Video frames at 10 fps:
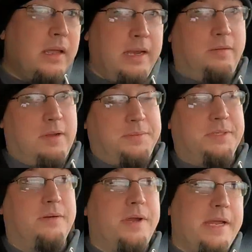
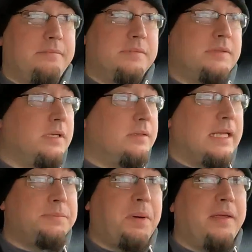interruption green. So
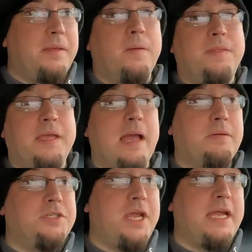that's probably the only thing I
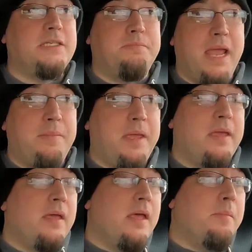would change, maybe.
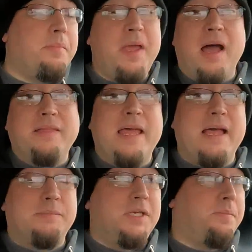But beyond
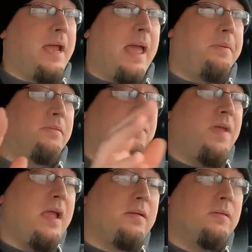that, I'm super happy with the
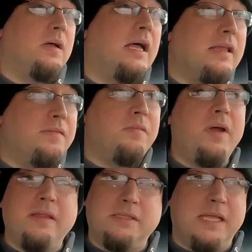vehicle. I love the
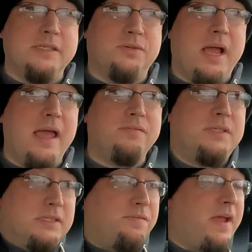way this thing drives.
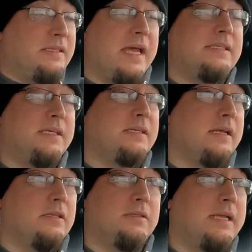It's a fantastic
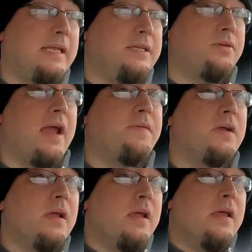little daily driver.